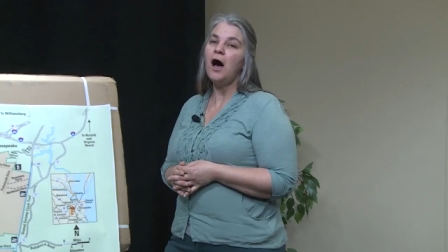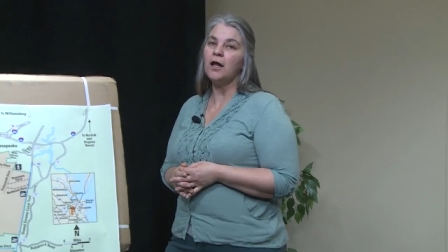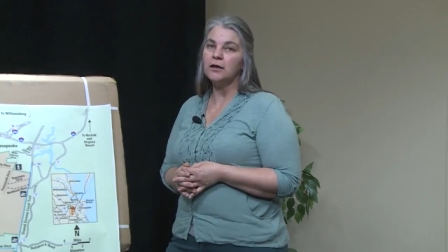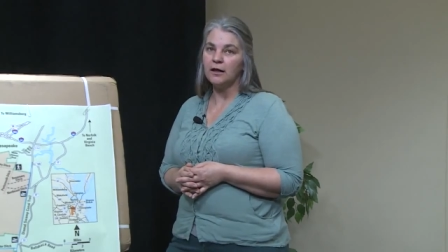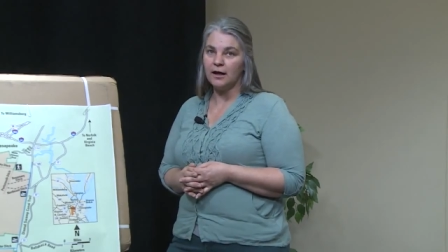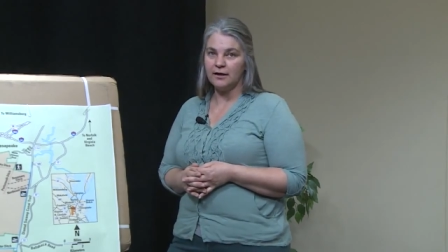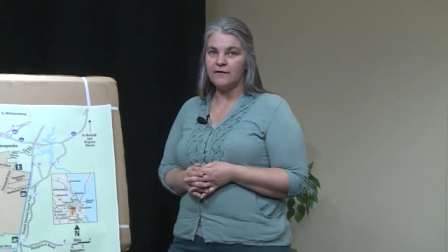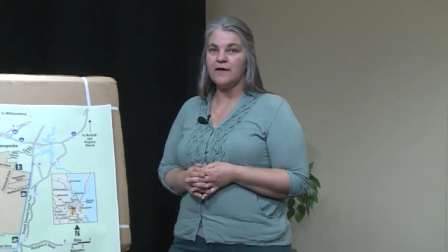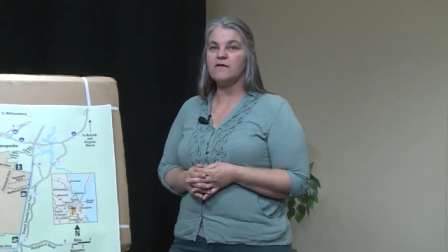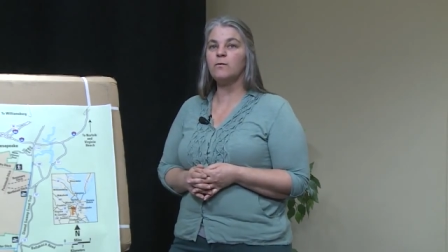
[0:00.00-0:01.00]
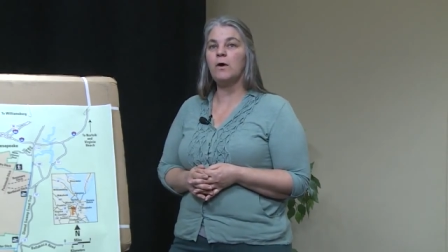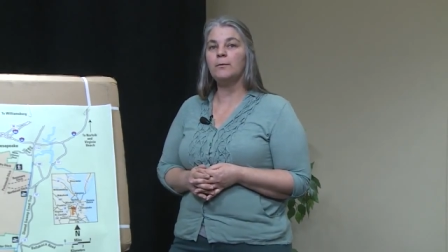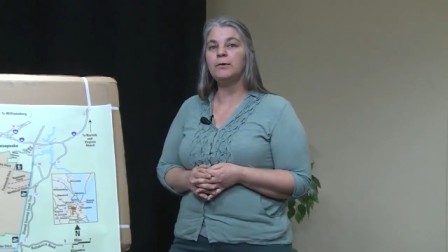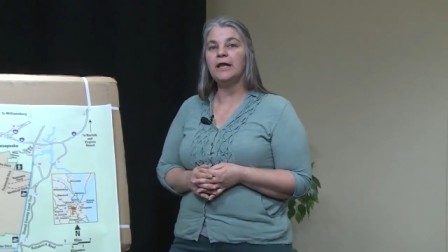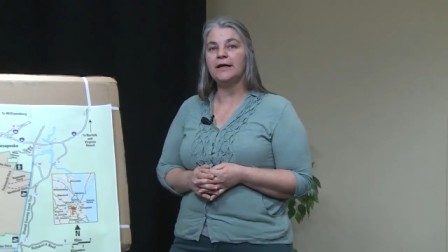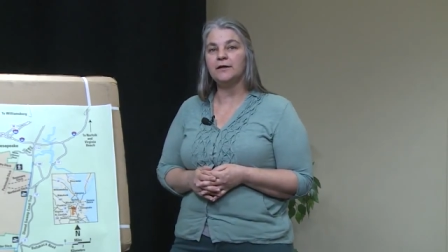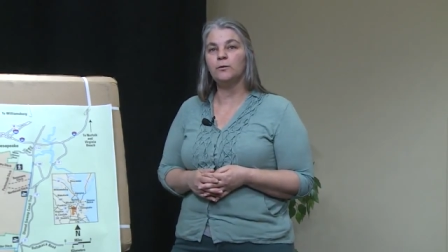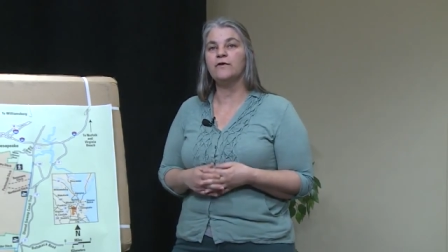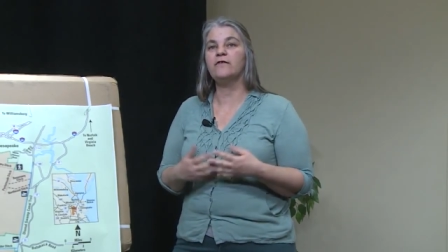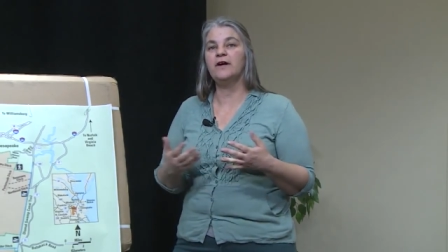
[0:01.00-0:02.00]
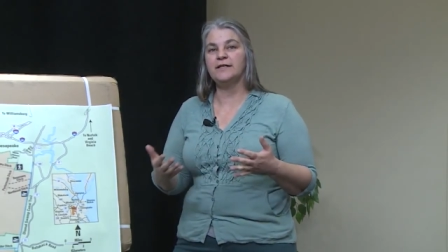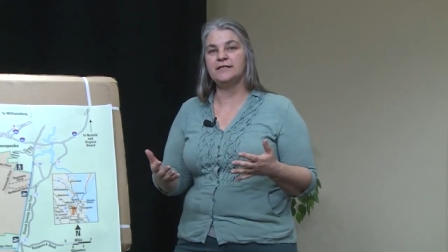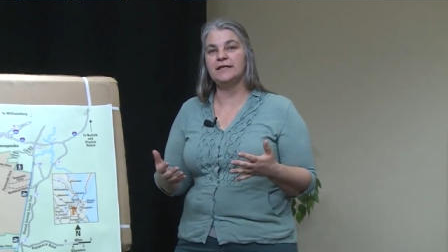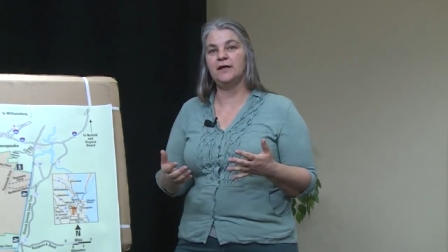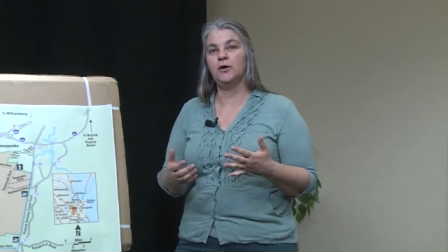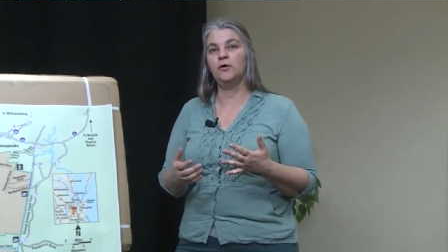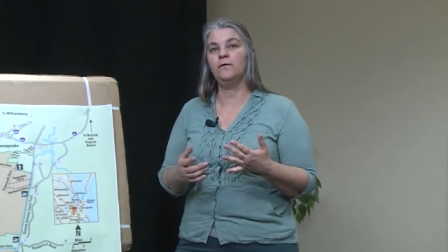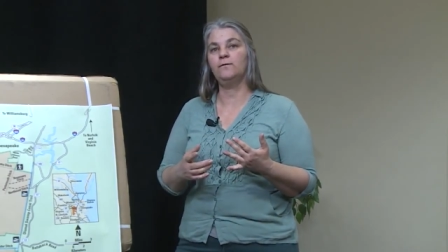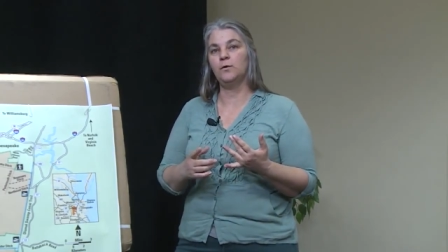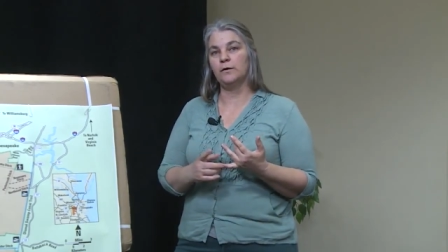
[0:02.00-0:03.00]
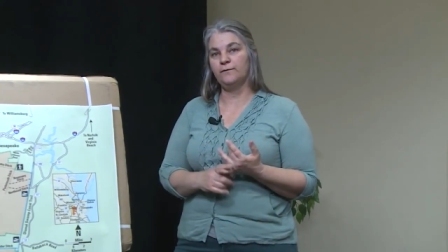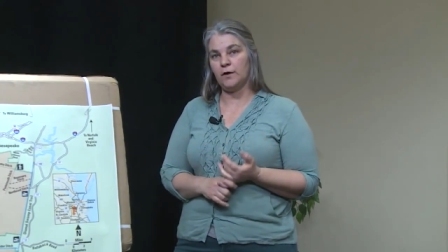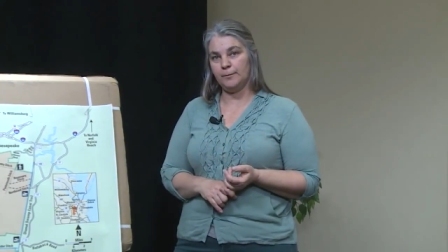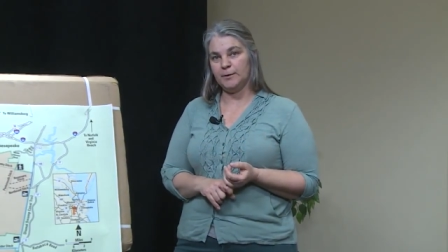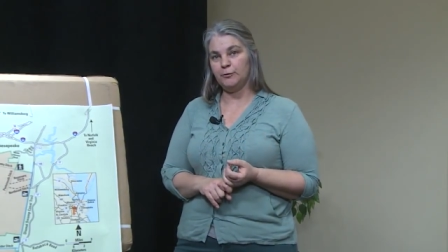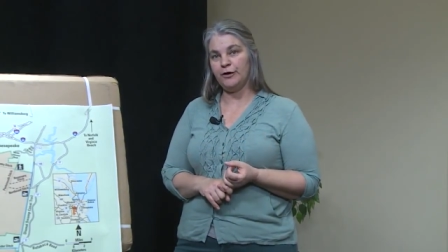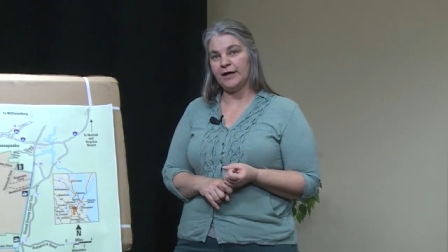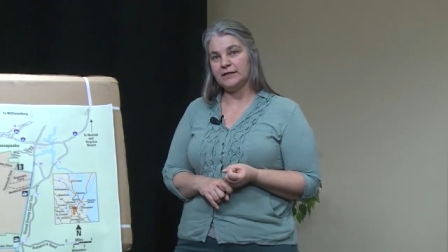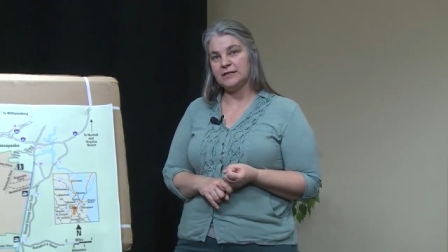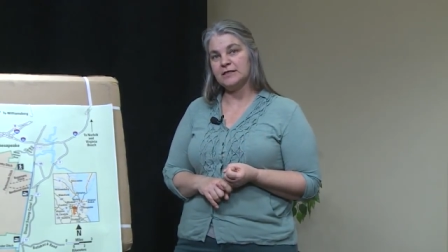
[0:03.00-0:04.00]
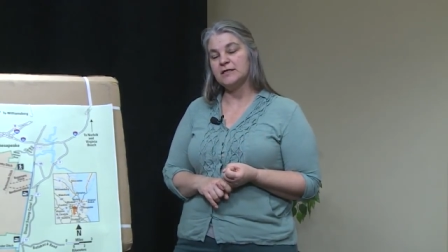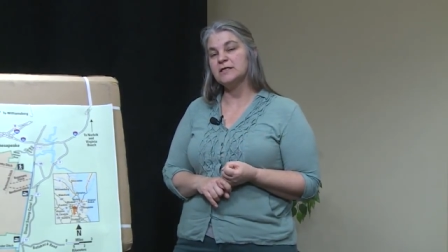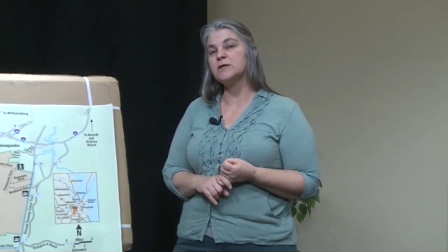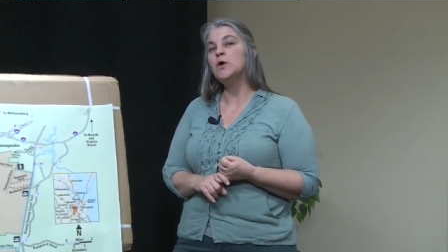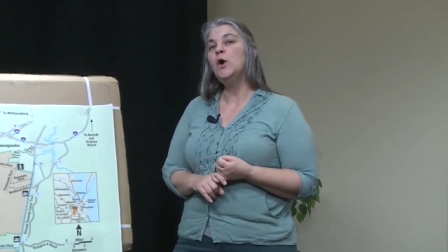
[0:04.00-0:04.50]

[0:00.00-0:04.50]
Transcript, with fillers: a lot of that swampland was cut down for farming practices.